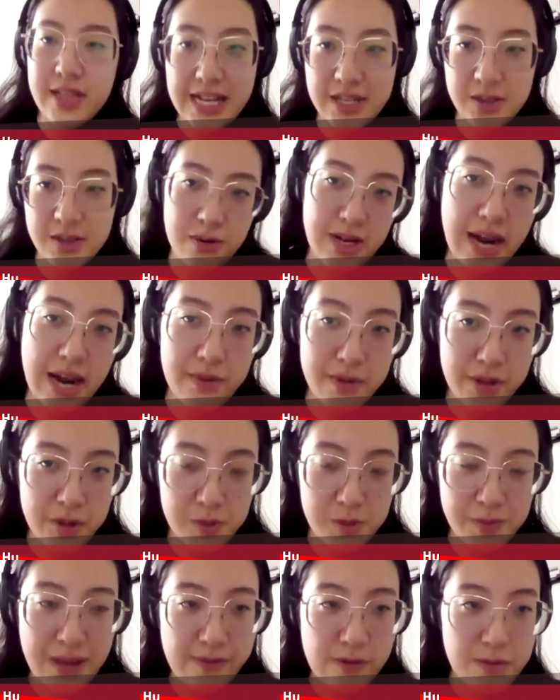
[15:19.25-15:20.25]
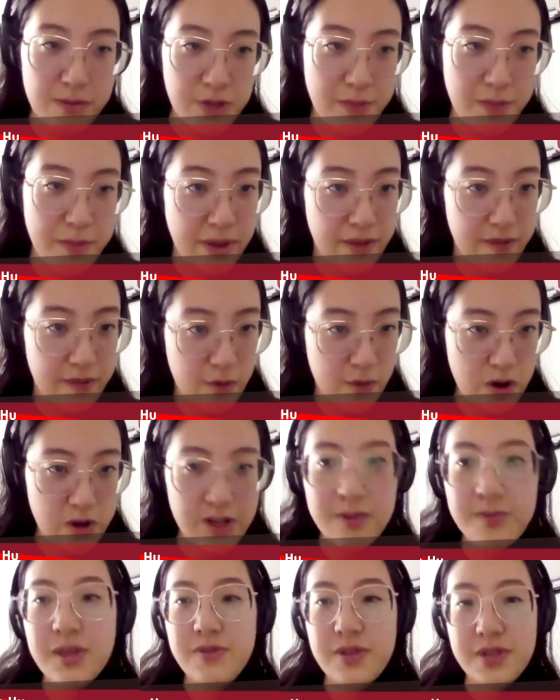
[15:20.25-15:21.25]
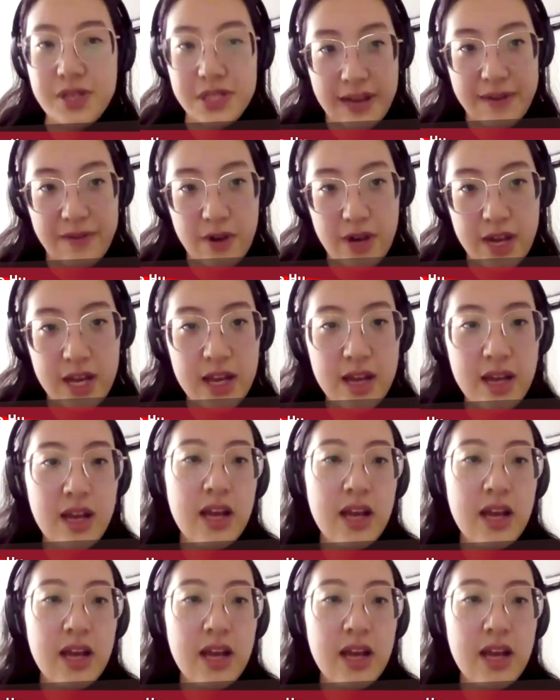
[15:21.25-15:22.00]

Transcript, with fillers: that's what not what those platforms are built for in terms of discovery